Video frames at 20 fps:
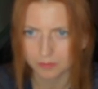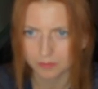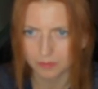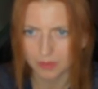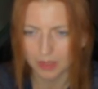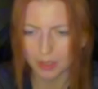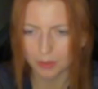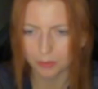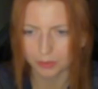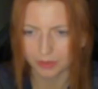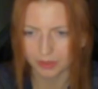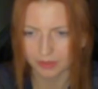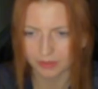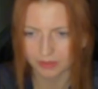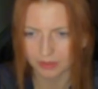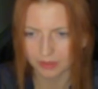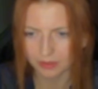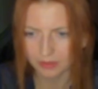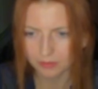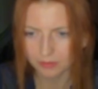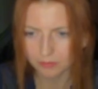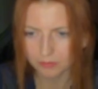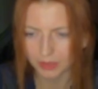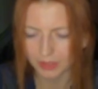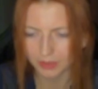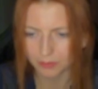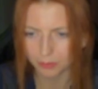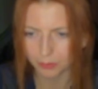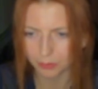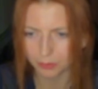our ranking,
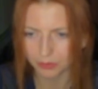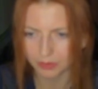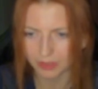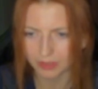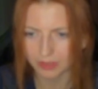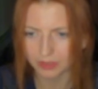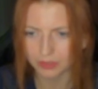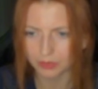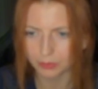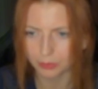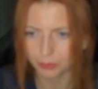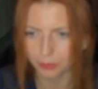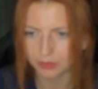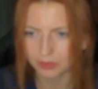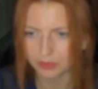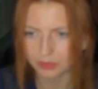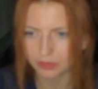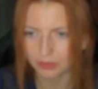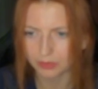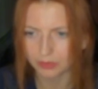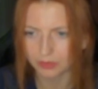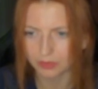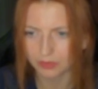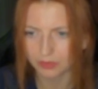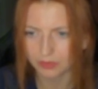and we would like to return